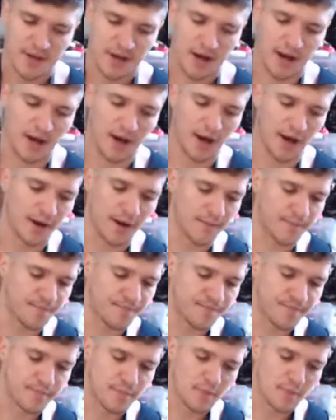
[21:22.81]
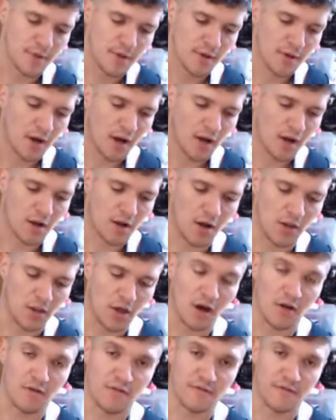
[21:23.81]
called
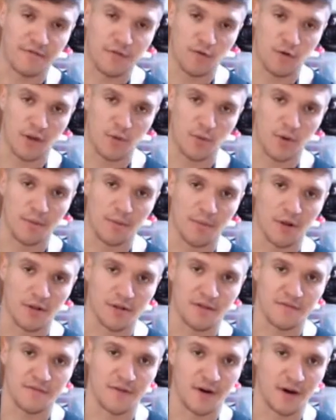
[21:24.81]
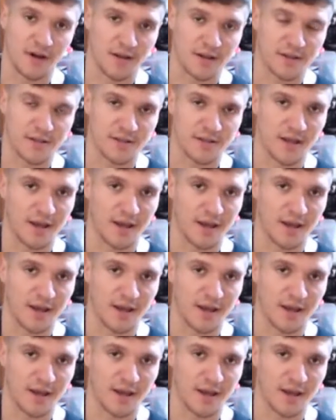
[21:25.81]
141 Multiphonics.